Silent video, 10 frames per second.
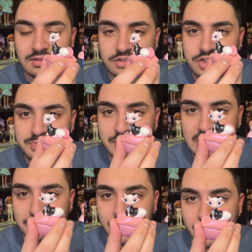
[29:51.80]
just
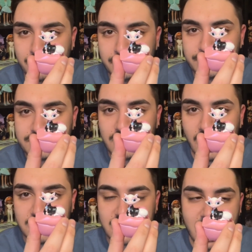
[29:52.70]
being posed
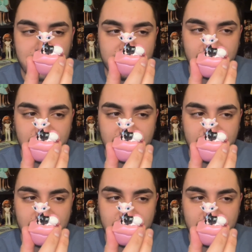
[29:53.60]
on top of